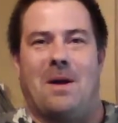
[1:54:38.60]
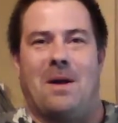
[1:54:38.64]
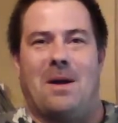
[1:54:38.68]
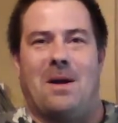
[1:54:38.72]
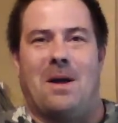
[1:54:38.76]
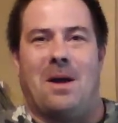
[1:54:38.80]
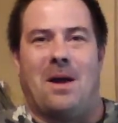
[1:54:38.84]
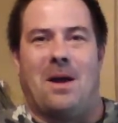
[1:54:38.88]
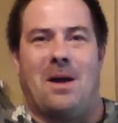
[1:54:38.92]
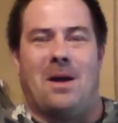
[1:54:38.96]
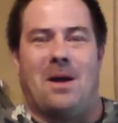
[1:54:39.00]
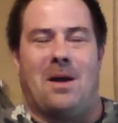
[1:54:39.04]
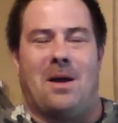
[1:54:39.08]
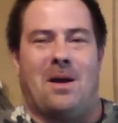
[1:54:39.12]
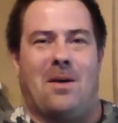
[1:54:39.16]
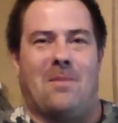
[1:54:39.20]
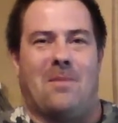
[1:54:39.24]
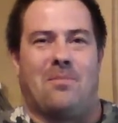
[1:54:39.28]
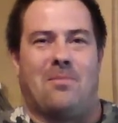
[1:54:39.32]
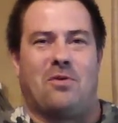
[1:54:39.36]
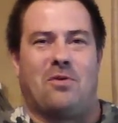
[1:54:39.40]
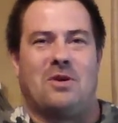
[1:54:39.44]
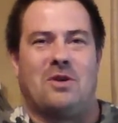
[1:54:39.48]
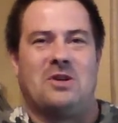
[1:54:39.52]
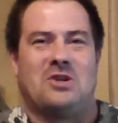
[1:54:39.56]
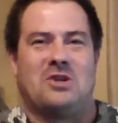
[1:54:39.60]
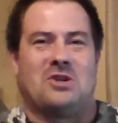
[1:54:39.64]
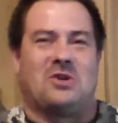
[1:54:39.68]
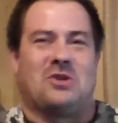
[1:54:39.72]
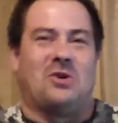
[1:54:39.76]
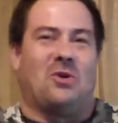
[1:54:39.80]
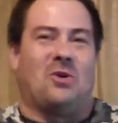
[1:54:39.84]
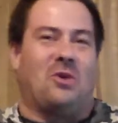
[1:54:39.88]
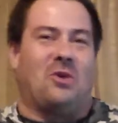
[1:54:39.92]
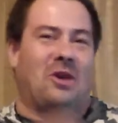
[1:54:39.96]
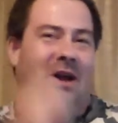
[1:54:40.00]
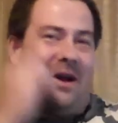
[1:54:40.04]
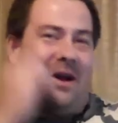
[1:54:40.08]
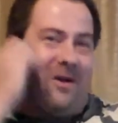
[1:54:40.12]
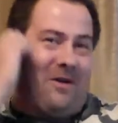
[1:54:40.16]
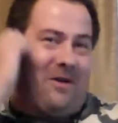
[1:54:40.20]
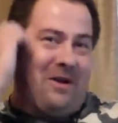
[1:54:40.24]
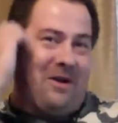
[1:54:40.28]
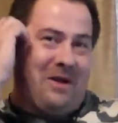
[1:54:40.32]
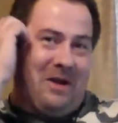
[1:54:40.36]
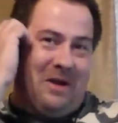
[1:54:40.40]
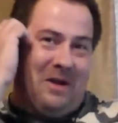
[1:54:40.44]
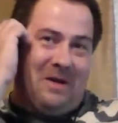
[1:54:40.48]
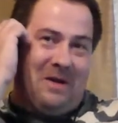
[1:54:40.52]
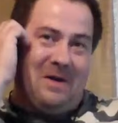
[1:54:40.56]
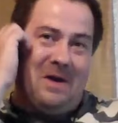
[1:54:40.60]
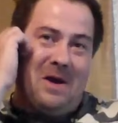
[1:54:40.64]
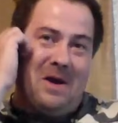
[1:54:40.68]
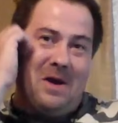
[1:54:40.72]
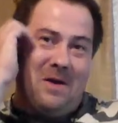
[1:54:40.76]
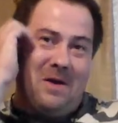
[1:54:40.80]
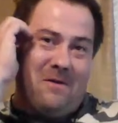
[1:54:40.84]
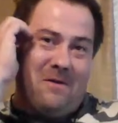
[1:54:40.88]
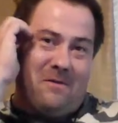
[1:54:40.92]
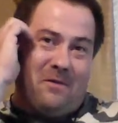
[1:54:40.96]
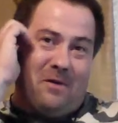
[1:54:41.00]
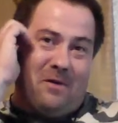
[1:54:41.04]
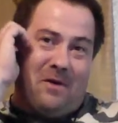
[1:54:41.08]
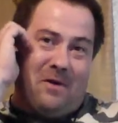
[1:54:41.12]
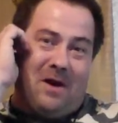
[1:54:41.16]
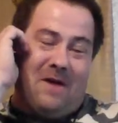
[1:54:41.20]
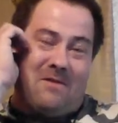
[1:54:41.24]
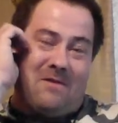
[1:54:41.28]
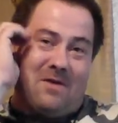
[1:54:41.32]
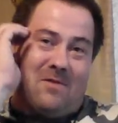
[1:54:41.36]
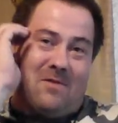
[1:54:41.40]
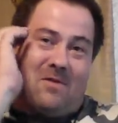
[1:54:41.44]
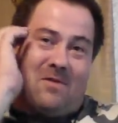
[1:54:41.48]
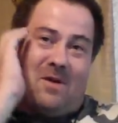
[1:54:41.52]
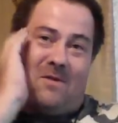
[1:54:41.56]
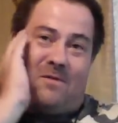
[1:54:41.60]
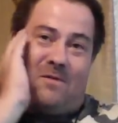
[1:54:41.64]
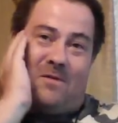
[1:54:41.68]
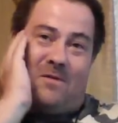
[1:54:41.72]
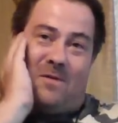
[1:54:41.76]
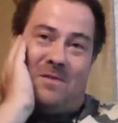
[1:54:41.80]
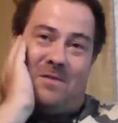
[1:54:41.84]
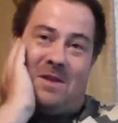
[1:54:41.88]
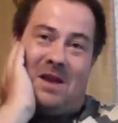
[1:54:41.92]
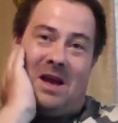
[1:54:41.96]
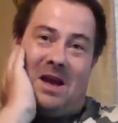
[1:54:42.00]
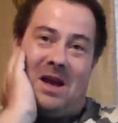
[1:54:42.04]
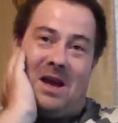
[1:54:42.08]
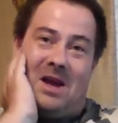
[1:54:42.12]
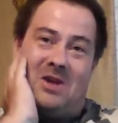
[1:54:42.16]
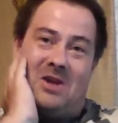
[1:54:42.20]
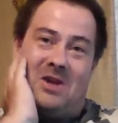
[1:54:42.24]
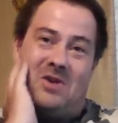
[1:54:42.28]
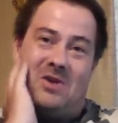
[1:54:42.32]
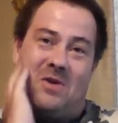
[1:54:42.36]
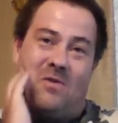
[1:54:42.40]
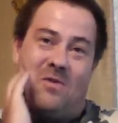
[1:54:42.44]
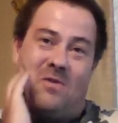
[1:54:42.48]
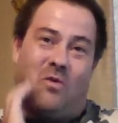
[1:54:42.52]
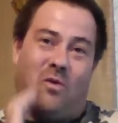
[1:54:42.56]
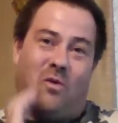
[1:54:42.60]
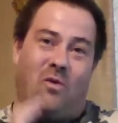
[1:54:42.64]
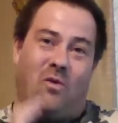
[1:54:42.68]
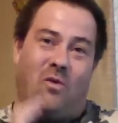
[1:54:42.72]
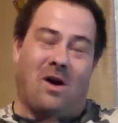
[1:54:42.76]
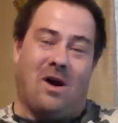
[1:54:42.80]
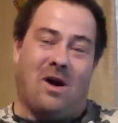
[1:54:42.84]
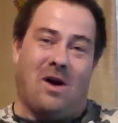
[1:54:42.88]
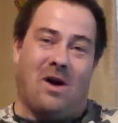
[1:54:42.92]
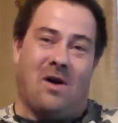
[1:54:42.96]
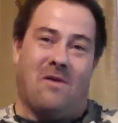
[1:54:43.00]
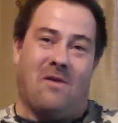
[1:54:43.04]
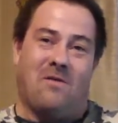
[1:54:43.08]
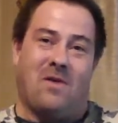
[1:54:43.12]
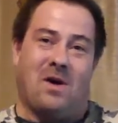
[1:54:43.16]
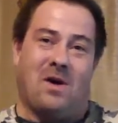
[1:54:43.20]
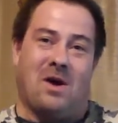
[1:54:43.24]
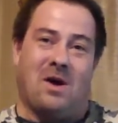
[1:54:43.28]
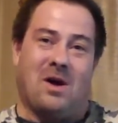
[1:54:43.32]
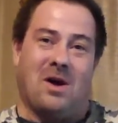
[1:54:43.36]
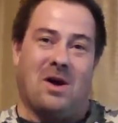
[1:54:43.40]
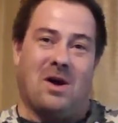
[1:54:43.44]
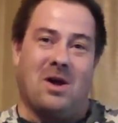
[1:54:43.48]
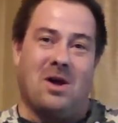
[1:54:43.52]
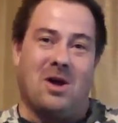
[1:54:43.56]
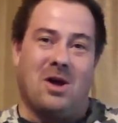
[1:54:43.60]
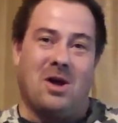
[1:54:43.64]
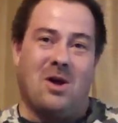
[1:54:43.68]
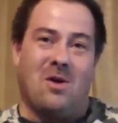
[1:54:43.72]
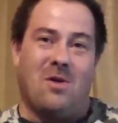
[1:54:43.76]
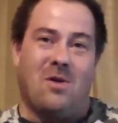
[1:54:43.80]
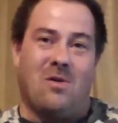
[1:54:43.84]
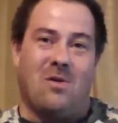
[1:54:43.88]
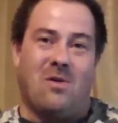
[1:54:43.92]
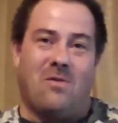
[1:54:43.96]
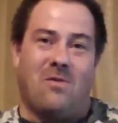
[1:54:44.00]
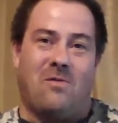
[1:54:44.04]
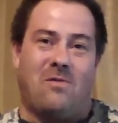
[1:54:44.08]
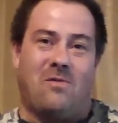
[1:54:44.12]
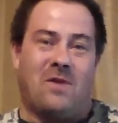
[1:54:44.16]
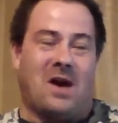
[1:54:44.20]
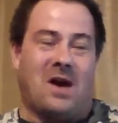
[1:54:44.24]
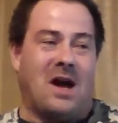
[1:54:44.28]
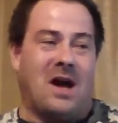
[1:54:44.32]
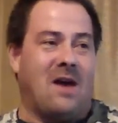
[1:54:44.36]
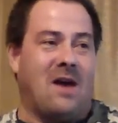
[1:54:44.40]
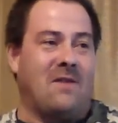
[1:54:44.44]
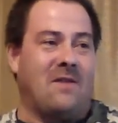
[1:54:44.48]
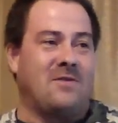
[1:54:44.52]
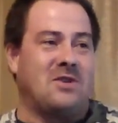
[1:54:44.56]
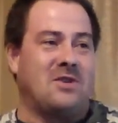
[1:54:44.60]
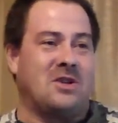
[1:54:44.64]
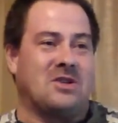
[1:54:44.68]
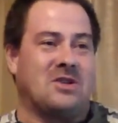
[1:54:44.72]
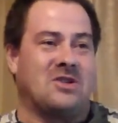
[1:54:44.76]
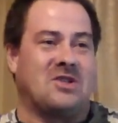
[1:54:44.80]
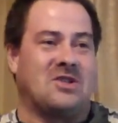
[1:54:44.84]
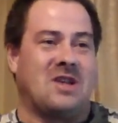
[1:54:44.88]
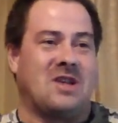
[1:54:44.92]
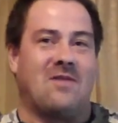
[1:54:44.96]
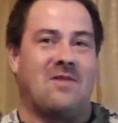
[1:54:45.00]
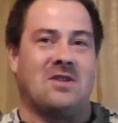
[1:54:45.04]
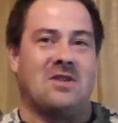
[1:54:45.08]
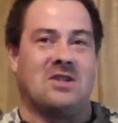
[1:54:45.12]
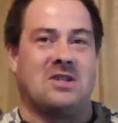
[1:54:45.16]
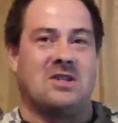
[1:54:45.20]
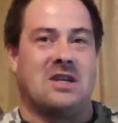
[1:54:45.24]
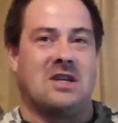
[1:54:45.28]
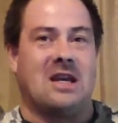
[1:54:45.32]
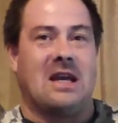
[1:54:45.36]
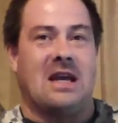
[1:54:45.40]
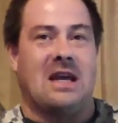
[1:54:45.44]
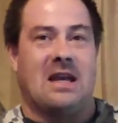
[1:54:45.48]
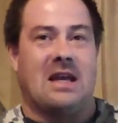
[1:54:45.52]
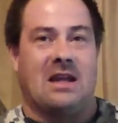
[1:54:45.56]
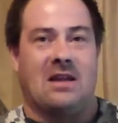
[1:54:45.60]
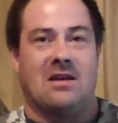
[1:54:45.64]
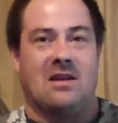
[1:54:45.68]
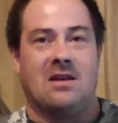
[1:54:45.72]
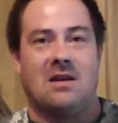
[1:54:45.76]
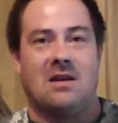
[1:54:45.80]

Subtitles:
preschool area for everyone from the age of 5 to 17,